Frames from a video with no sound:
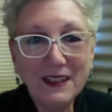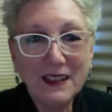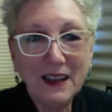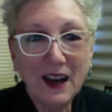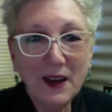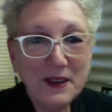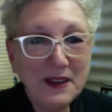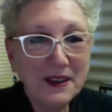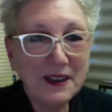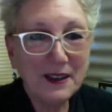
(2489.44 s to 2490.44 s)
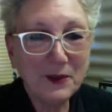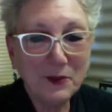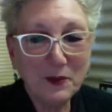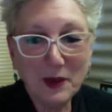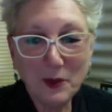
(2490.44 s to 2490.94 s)
I think it
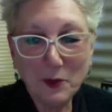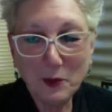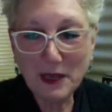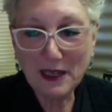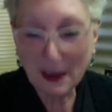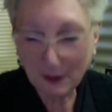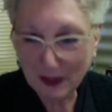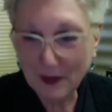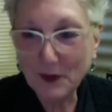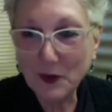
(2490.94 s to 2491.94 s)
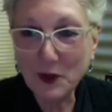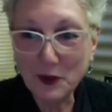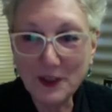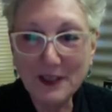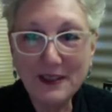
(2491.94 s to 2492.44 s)
would be lovely for
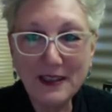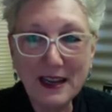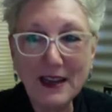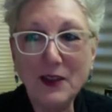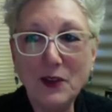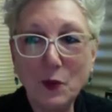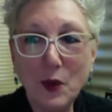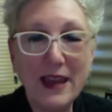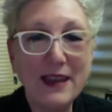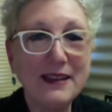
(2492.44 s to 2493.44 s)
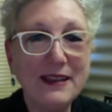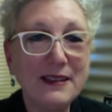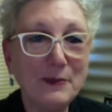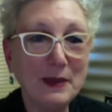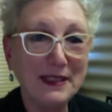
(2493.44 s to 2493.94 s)
you to see the way it has
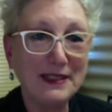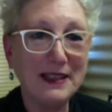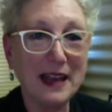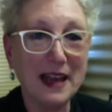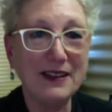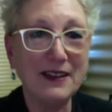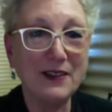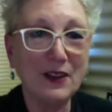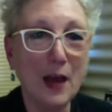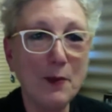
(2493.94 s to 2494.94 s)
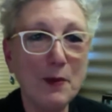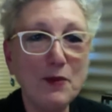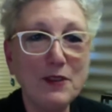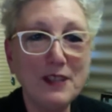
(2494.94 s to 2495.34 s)
been set out in the Library Museum's